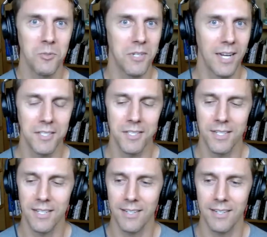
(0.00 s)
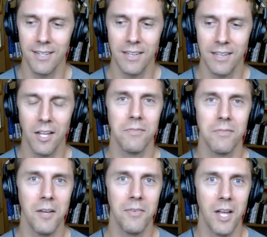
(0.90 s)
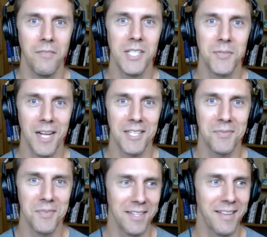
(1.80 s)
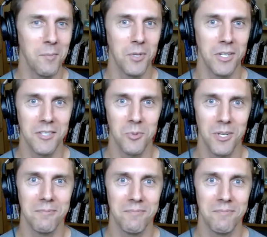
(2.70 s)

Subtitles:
with Doc G, and I love his philosophy in that book as well.